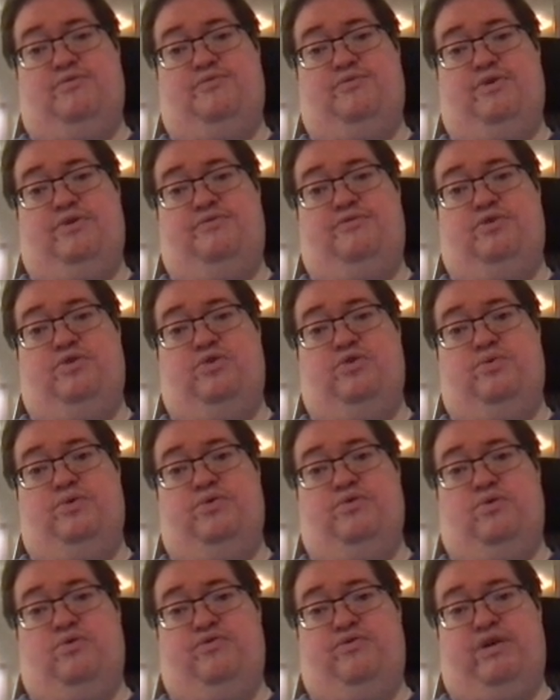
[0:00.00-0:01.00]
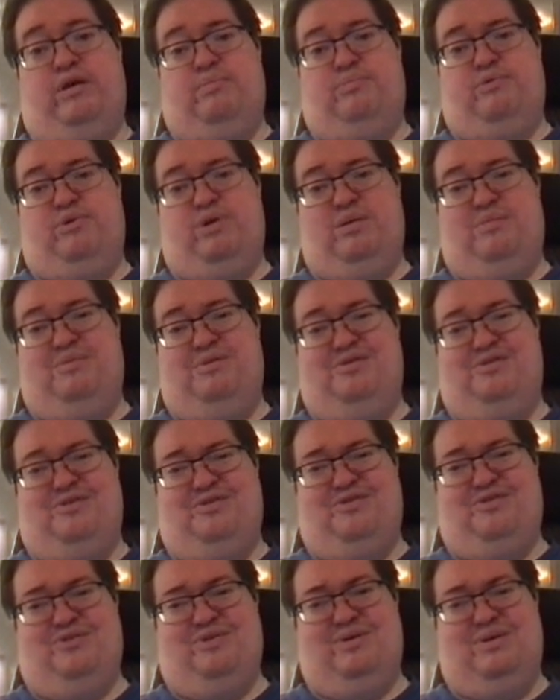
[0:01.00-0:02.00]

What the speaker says: if you do it on 10 parameters.